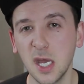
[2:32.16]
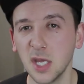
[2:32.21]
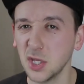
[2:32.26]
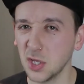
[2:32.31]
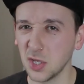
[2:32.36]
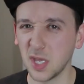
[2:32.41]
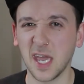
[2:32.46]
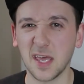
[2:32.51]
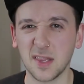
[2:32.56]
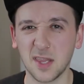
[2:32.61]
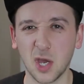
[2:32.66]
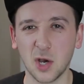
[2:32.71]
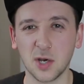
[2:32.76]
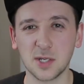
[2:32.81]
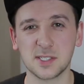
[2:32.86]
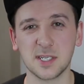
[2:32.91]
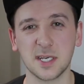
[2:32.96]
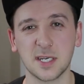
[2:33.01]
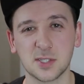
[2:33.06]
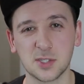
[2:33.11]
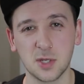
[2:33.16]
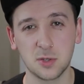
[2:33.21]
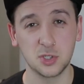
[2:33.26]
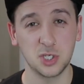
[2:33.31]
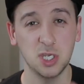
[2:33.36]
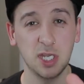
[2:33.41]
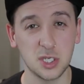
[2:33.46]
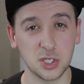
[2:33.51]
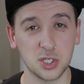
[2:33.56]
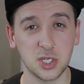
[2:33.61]
You get the idea. So
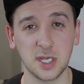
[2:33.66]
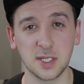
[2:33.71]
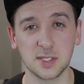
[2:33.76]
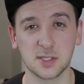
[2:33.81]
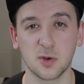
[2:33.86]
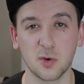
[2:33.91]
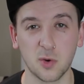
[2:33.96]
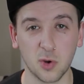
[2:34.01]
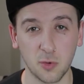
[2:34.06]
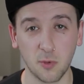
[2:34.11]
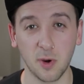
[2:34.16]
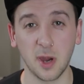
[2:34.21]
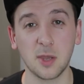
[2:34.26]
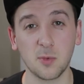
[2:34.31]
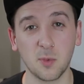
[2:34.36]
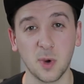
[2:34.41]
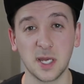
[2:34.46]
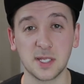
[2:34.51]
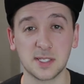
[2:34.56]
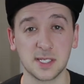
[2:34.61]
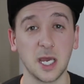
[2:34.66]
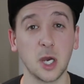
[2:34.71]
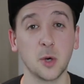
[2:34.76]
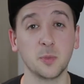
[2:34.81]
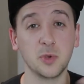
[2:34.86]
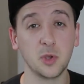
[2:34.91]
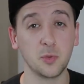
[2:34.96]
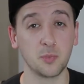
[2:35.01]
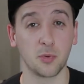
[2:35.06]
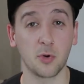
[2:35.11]
cheat sheets are a great way to
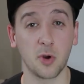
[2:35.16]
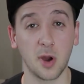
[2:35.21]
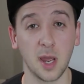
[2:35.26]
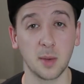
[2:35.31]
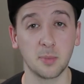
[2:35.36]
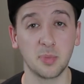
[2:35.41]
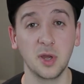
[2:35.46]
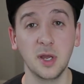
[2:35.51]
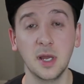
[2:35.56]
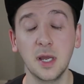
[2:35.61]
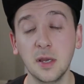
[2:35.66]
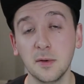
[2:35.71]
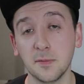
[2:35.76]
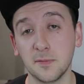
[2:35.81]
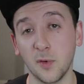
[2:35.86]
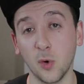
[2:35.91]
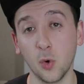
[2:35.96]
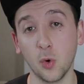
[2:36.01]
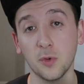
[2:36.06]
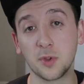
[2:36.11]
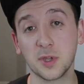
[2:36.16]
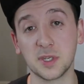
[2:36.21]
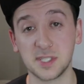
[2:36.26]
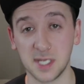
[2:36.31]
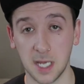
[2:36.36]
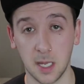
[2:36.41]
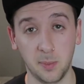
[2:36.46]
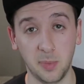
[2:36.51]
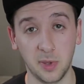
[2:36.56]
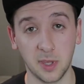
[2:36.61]
help you prep for the
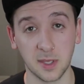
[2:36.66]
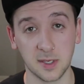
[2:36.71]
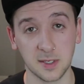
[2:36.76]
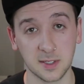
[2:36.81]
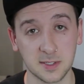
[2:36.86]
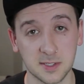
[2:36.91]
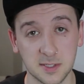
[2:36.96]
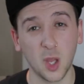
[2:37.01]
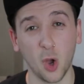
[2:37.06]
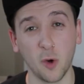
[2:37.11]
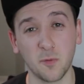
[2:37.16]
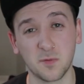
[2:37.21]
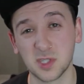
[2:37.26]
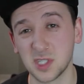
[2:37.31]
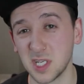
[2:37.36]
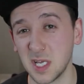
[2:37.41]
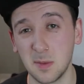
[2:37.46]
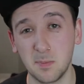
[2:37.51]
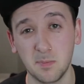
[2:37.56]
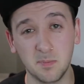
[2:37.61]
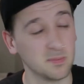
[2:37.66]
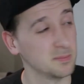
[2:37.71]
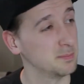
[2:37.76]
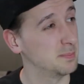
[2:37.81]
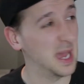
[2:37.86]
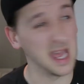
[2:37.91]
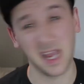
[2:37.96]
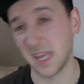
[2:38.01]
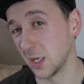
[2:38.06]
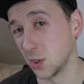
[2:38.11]
depth gigs. Obviously
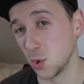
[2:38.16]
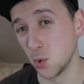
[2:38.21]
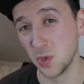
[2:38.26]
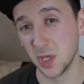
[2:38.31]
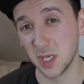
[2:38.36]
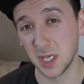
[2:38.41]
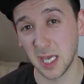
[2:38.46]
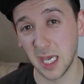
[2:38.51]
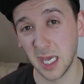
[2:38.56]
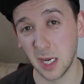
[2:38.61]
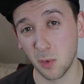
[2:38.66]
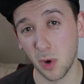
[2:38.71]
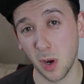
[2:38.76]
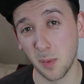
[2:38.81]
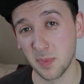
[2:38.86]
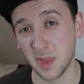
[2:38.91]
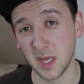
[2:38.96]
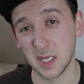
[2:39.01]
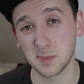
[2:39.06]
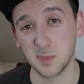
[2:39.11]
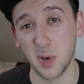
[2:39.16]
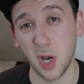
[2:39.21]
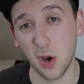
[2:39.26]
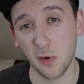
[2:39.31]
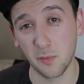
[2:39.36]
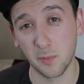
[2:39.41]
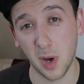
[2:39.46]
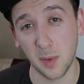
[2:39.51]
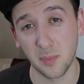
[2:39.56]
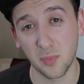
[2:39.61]
packing all your gear up, that's part
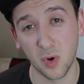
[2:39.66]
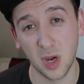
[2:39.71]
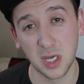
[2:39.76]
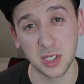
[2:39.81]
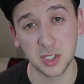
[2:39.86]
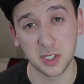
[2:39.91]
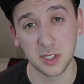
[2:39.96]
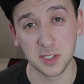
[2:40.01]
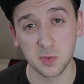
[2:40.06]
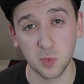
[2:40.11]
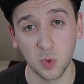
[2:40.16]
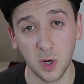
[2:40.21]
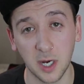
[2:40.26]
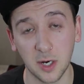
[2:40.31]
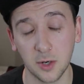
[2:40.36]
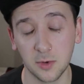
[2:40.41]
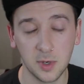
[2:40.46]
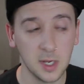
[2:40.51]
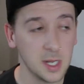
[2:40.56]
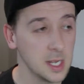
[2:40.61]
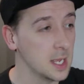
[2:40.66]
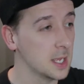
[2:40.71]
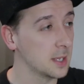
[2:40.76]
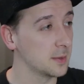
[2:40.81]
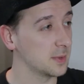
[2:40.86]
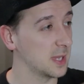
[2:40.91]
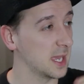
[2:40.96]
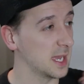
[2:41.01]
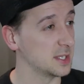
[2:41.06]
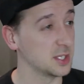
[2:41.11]
of preparation as well.
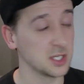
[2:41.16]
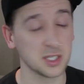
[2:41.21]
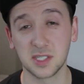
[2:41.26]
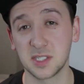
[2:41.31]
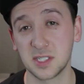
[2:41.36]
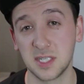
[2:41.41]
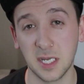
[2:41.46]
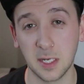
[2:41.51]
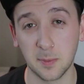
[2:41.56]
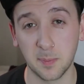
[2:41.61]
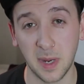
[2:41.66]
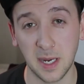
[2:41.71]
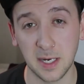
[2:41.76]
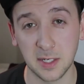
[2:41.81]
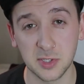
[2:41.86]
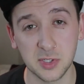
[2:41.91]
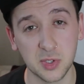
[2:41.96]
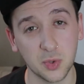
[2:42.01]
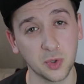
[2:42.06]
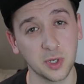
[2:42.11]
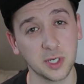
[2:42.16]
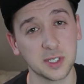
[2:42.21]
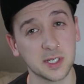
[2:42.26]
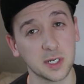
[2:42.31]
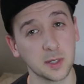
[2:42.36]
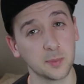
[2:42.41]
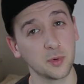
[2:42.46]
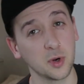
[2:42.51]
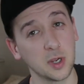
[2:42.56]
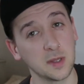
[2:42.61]
Getting your stick bag sorted. In
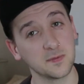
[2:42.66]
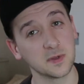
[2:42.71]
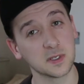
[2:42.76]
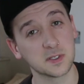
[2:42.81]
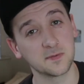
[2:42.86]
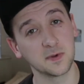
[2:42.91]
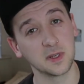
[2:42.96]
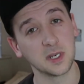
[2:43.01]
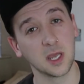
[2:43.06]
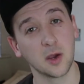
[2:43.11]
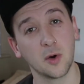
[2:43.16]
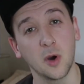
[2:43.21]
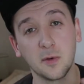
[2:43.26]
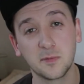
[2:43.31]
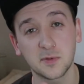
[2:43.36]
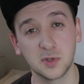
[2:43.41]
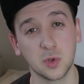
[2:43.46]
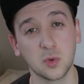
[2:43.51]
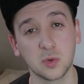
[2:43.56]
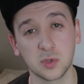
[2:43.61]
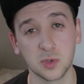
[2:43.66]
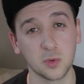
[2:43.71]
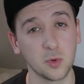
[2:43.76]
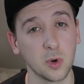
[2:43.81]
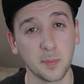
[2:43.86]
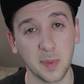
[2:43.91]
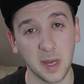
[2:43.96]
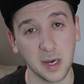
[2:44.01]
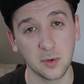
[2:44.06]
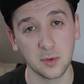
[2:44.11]
a previous video I've talked all
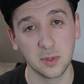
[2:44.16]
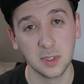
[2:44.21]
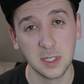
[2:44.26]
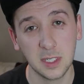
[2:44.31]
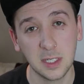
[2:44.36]
about